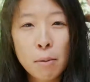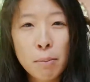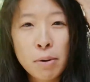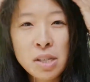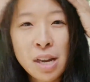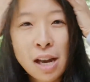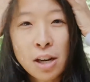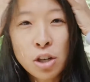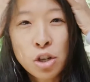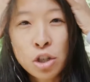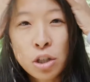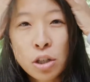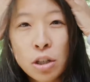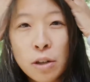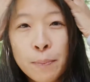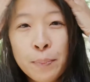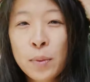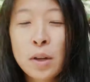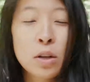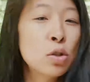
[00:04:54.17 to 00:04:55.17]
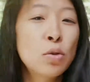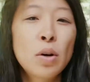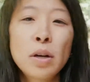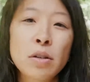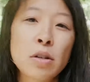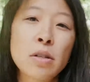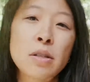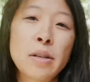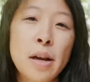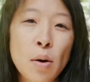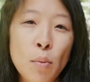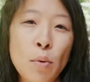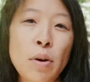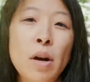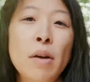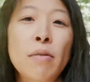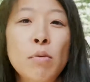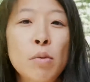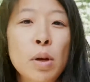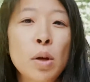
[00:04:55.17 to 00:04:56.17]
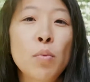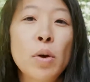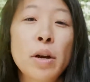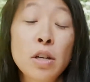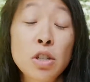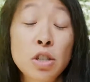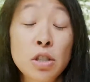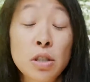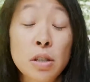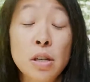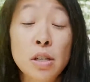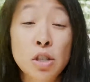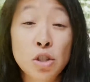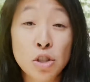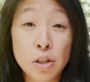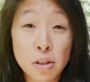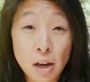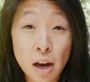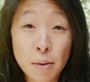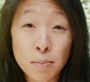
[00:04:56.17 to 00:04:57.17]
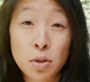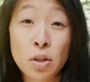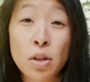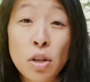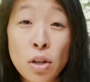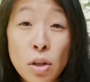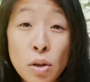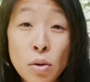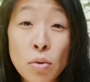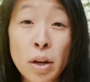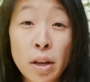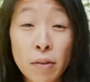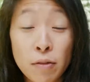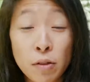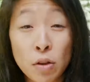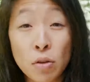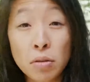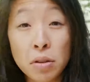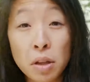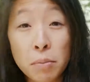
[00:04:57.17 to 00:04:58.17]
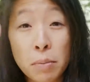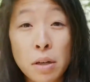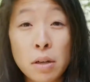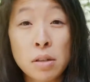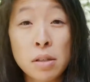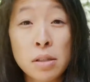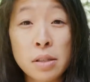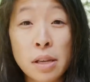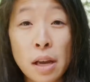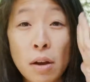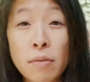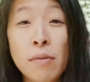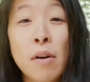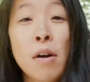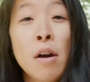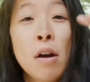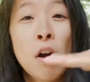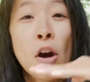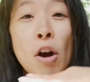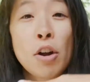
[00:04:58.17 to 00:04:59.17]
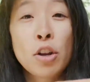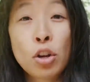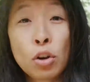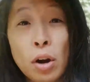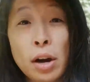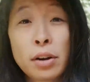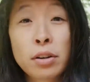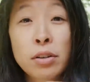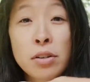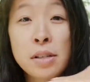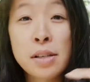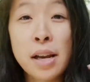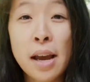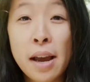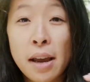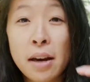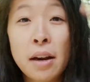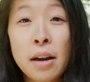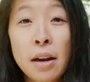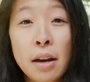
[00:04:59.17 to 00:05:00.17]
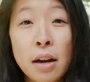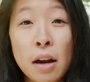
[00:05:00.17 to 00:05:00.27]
potential to to understand whatever we wish. It's just up to you if you limit yourself on your understanding